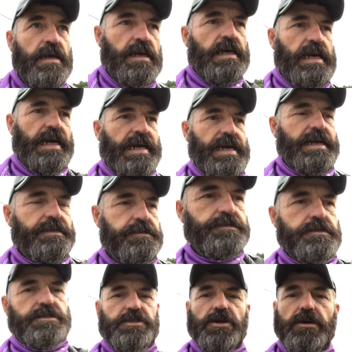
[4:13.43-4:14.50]
I
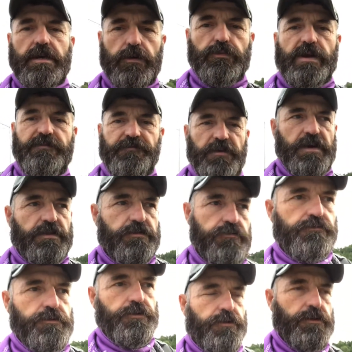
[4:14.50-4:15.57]
started a refund
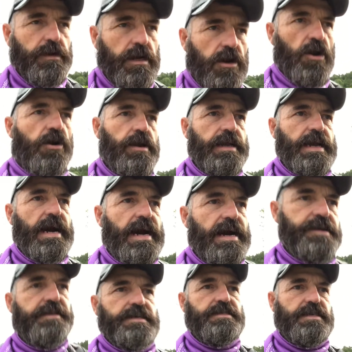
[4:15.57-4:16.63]
through
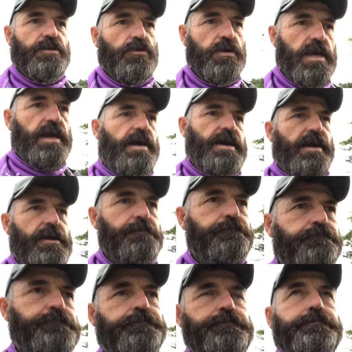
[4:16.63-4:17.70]
REI. They said okay.
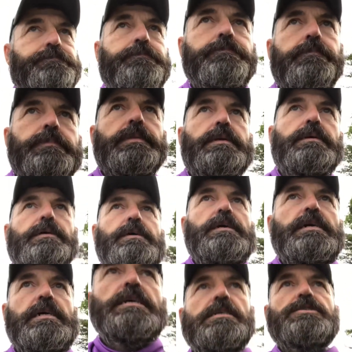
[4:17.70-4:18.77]

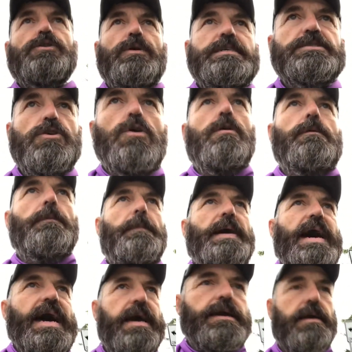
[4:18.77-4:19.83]
So it's going back.